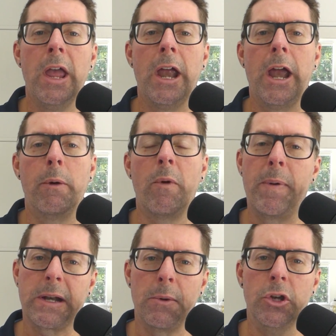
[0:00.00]
and we've
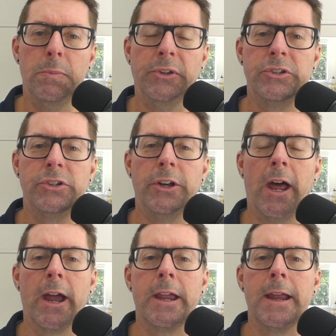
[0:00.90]
picked up a new position
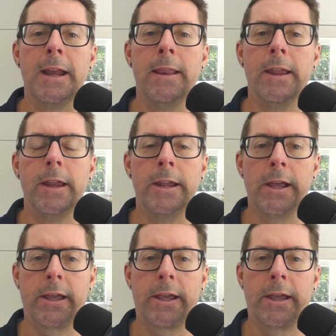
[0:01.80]
today in the